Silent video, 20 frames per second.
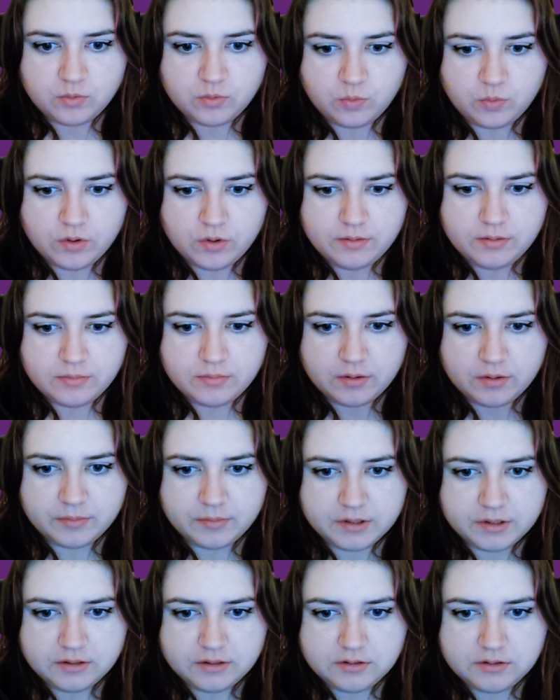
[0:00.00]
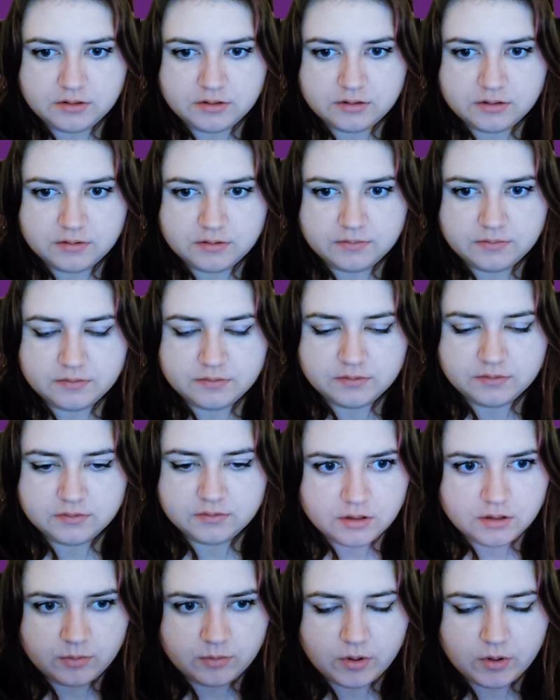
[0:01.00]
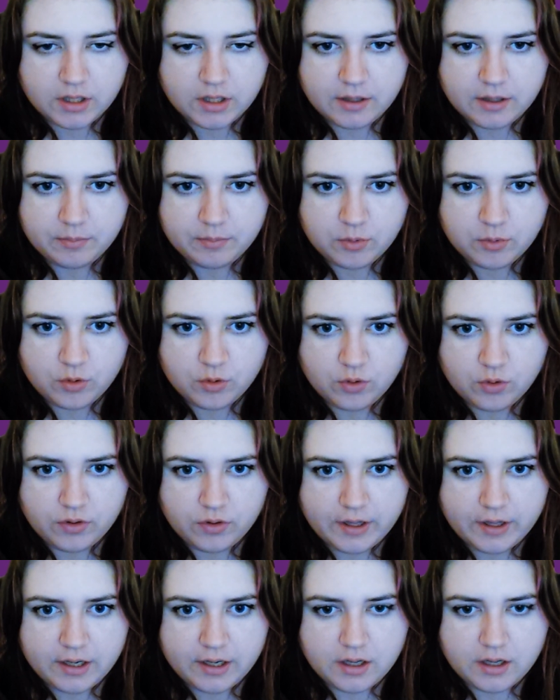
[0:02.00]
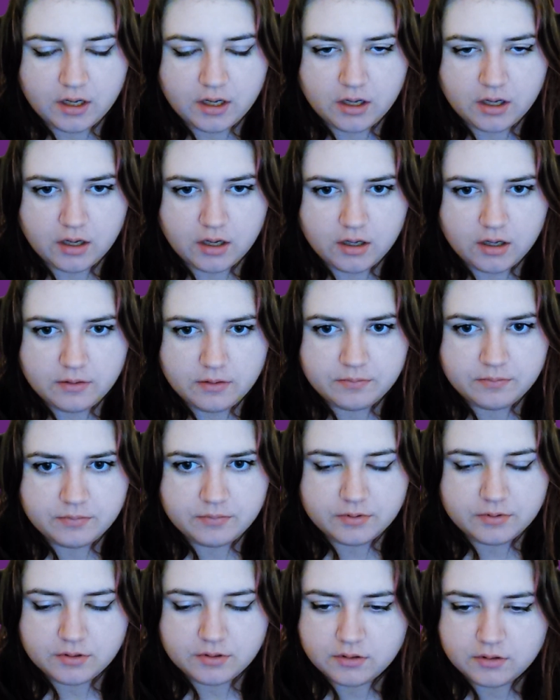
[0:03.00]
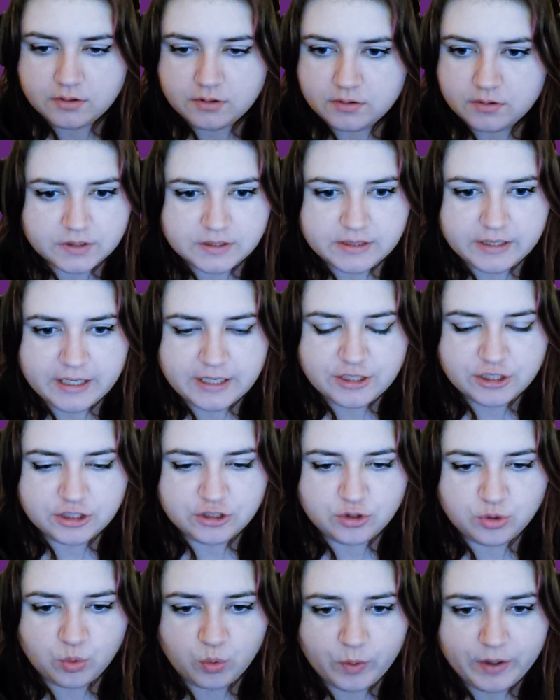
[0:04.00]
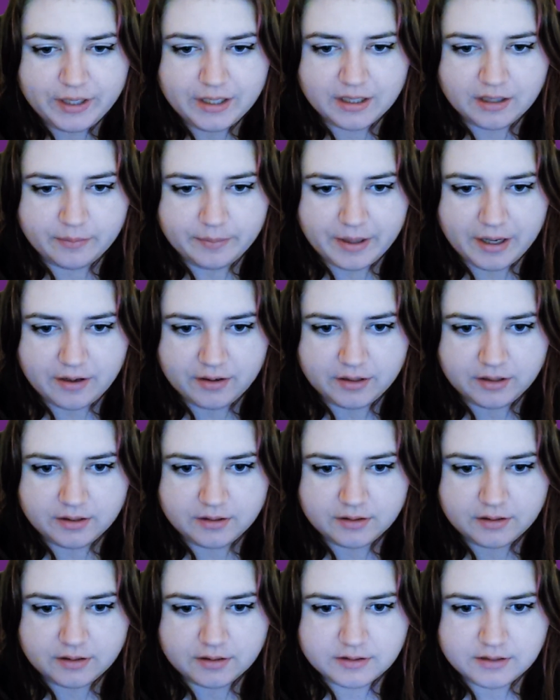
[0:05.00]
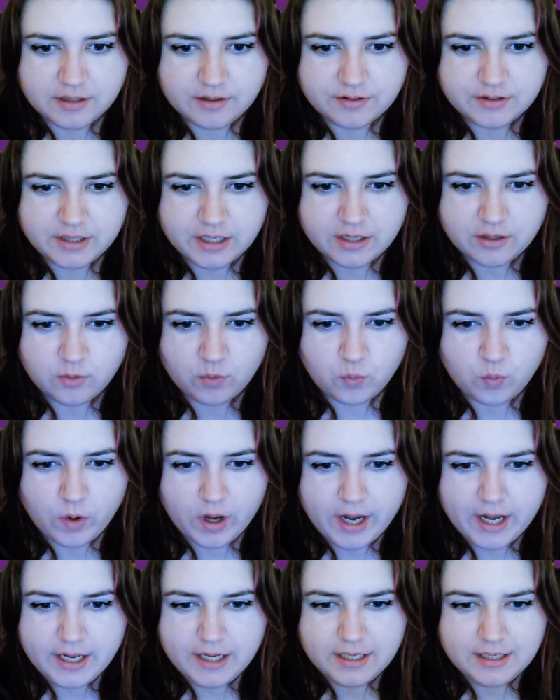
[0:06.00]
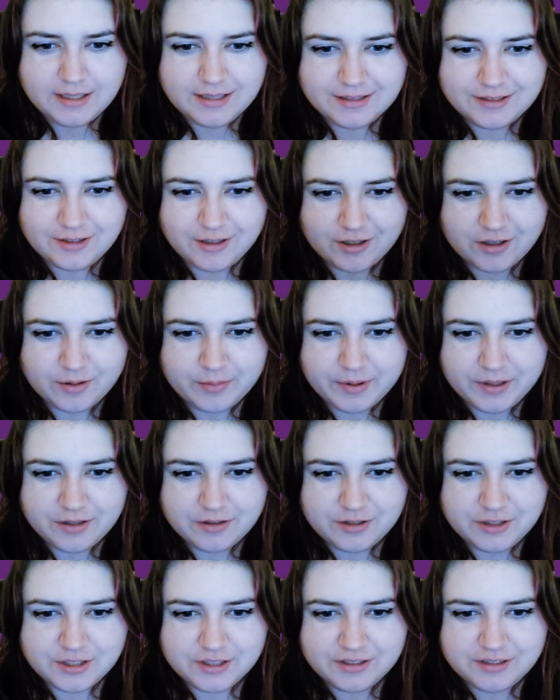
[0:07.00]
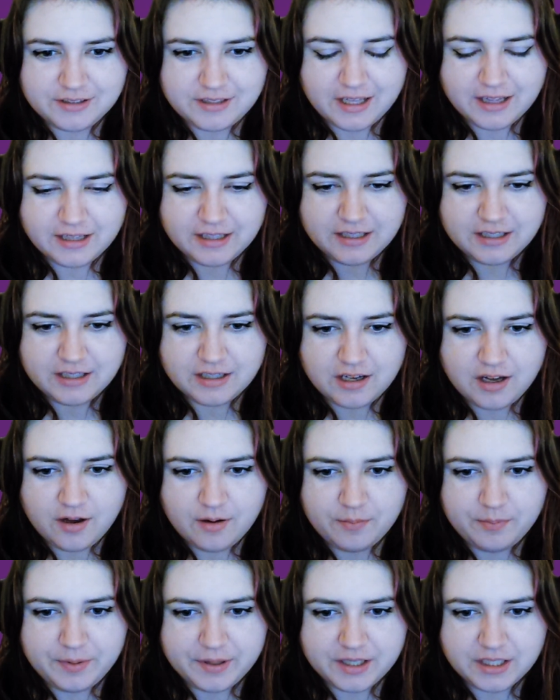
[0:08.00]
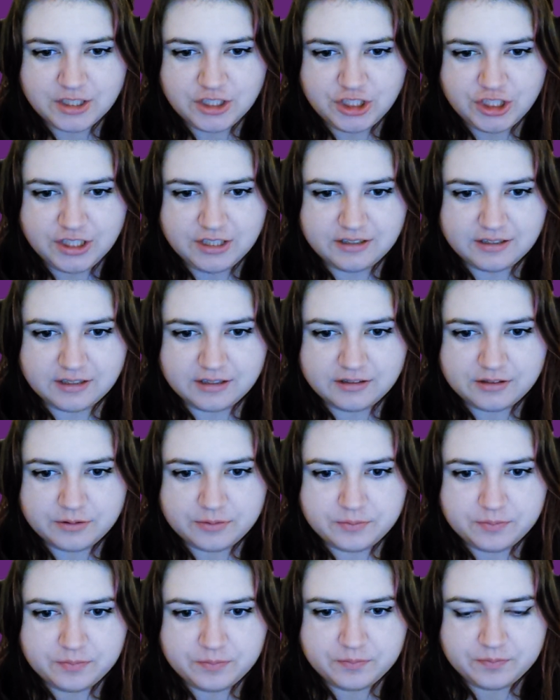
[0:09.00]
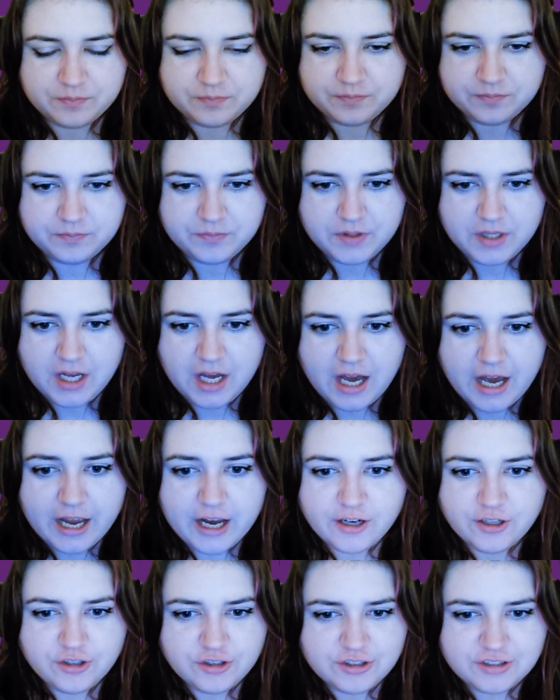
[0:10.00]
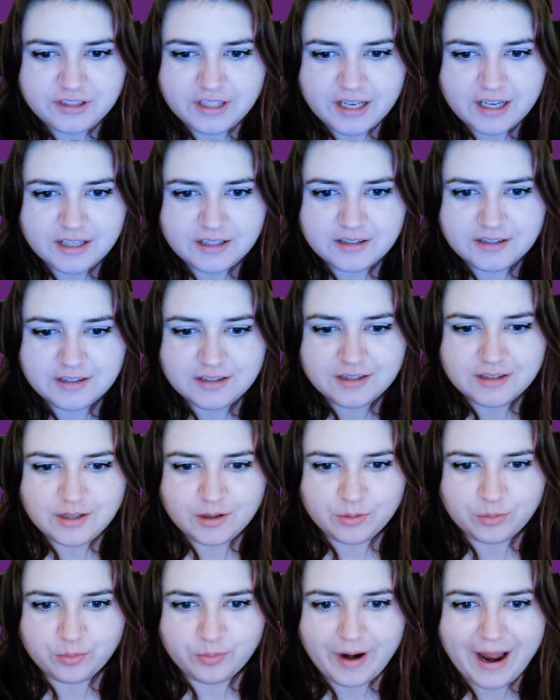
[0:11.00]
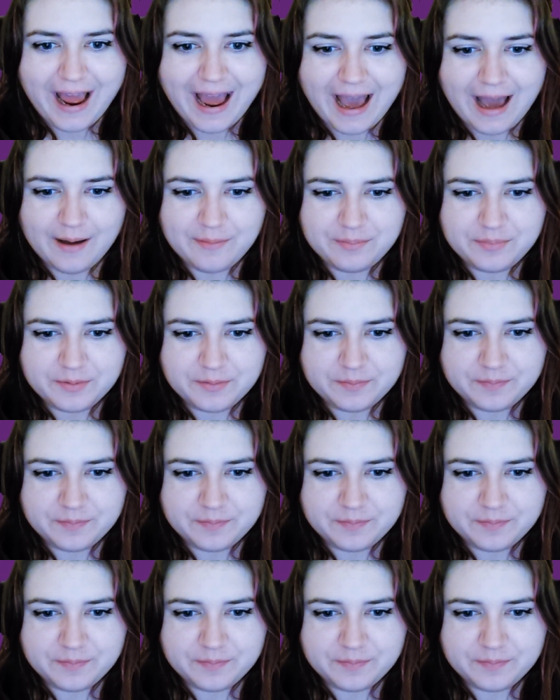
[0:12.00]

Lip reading: One moment while I pull that up. Because I actually tweeted about it. Because I was like, why is Taco Bell just selling a big Cheez-It? I understand the wrap.